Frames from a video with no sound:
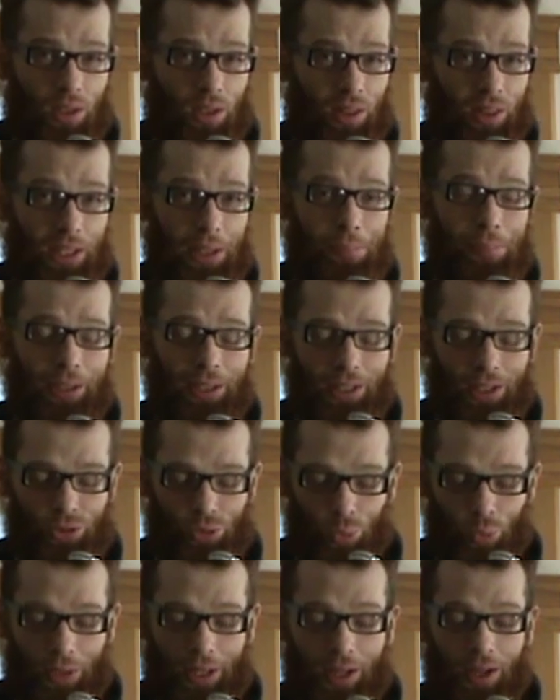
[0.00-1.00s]
lipping as
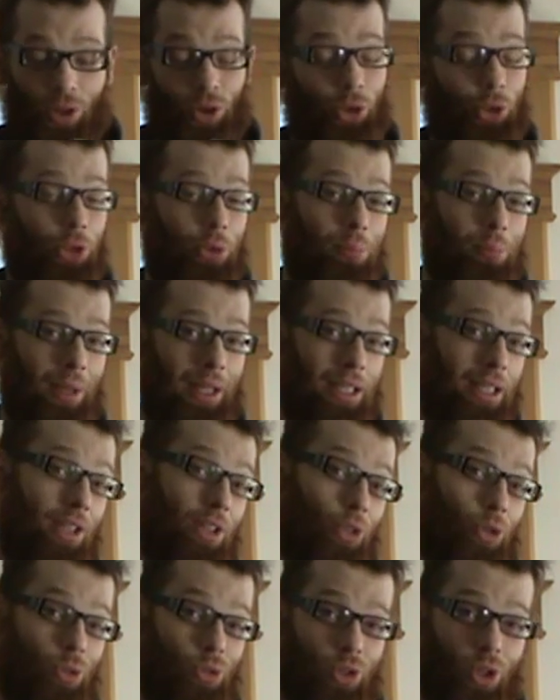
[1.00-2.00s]
well, or you may need to
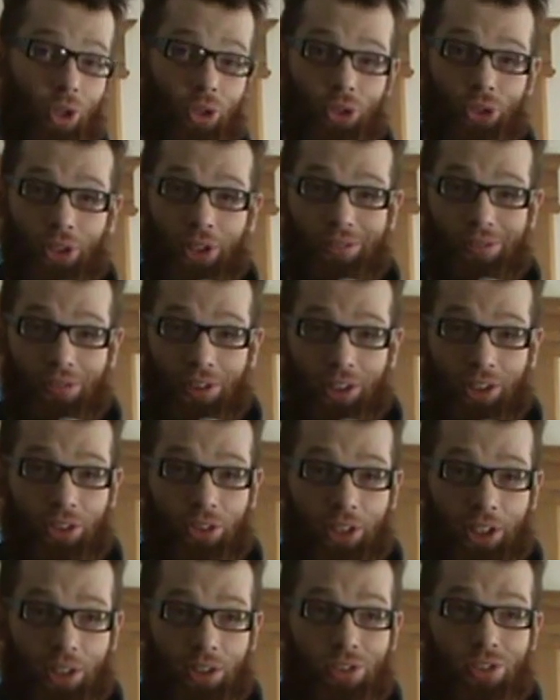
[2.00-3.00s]
use alternate
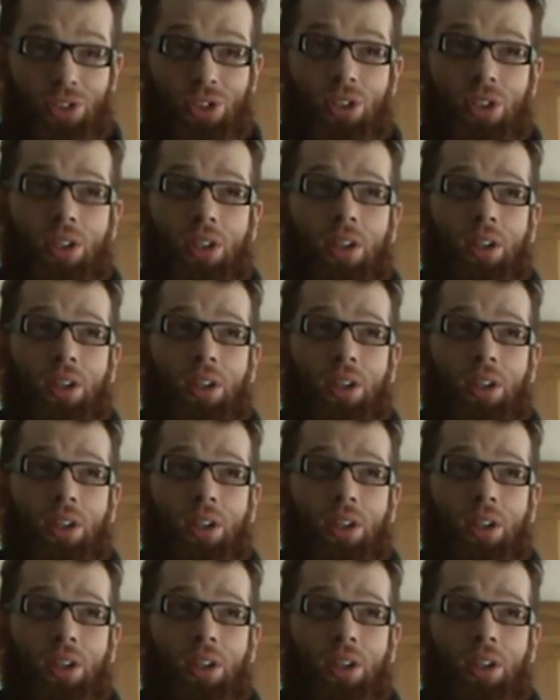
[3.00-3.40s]
fingerings,